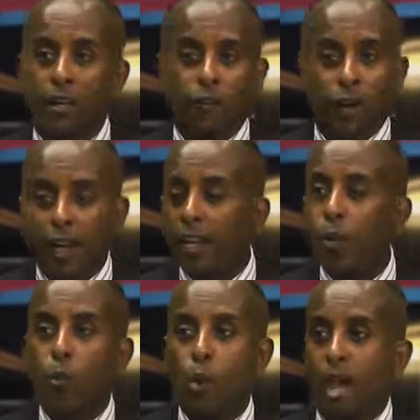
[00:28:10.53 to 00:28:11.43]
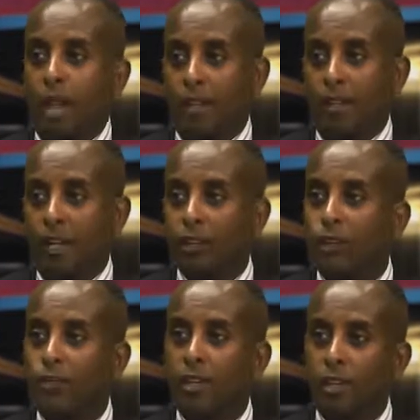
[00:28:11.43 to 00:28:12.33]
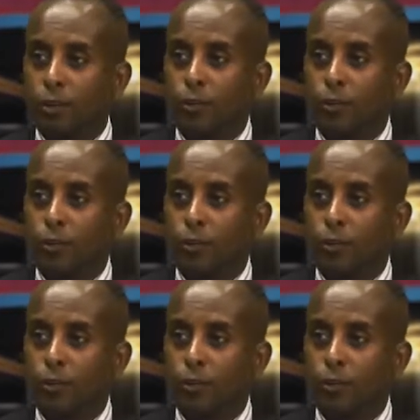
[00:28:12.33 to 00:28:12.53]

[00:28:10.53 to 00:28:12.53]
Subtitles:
Find a way, as you said,